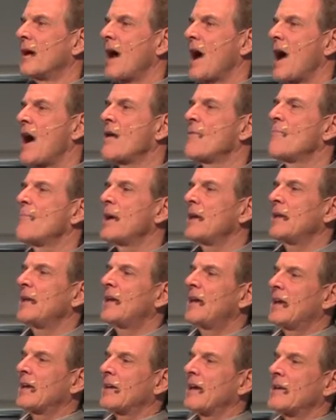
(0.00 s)
How
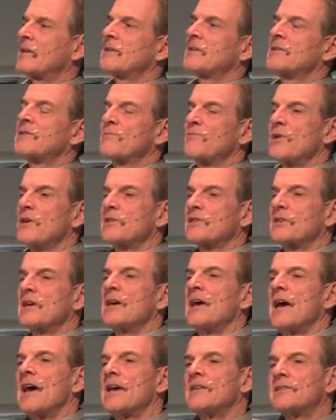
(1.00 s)
many can I dismiss
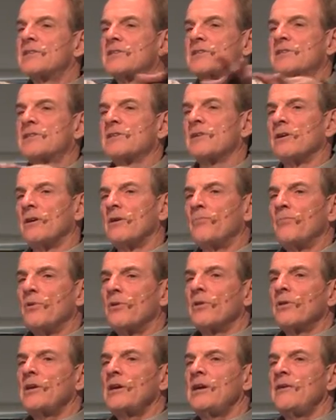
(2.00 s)
and still
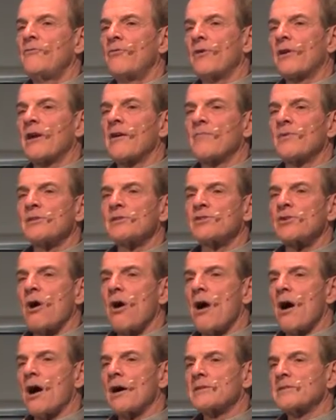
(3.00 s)
believe what I've been
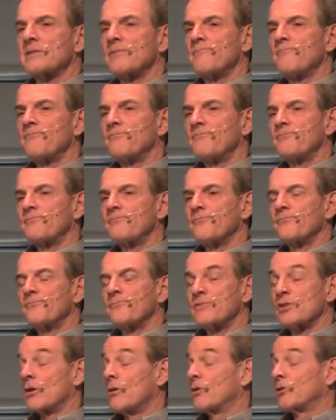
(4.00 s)
taught?
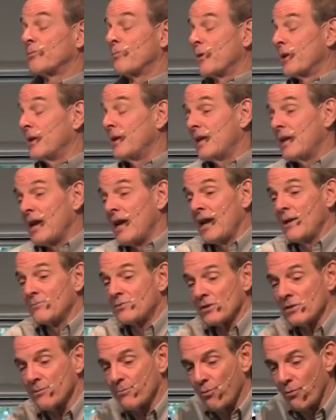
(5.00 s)
So ultimately, he came
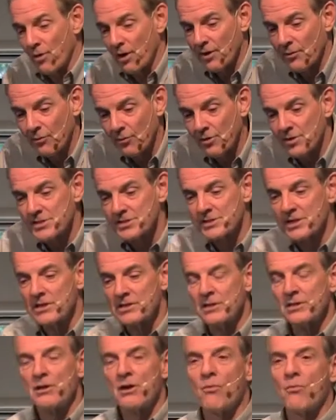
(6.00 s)
to the point where he
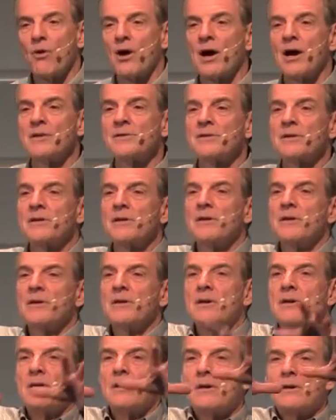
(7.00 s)
said, You know what?
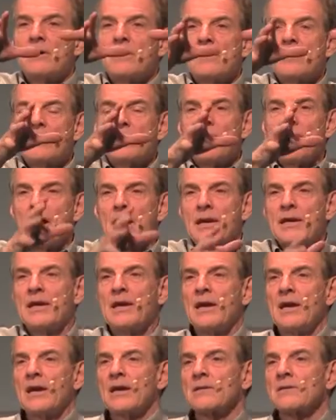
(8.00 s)
I
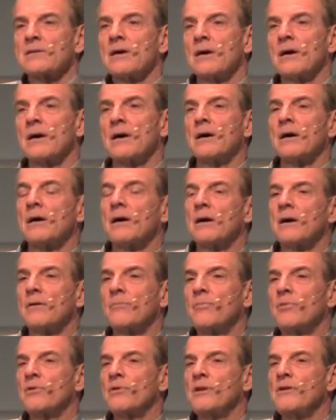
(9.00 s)
can't uh,
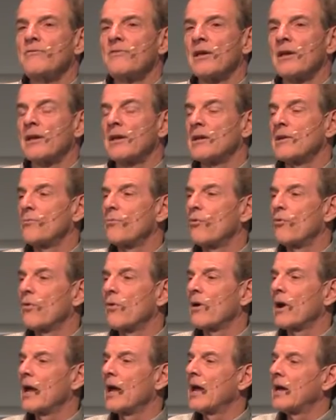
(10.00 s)
believe that
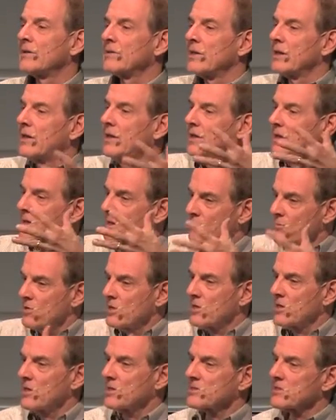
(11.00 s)
anymore. And he
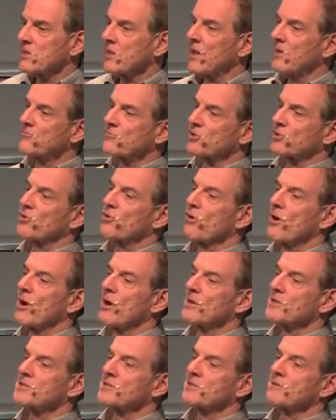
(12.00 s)
committed his life to
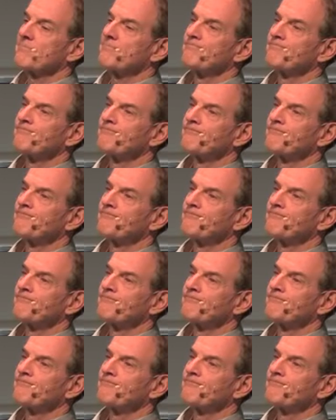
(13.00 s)
Christ.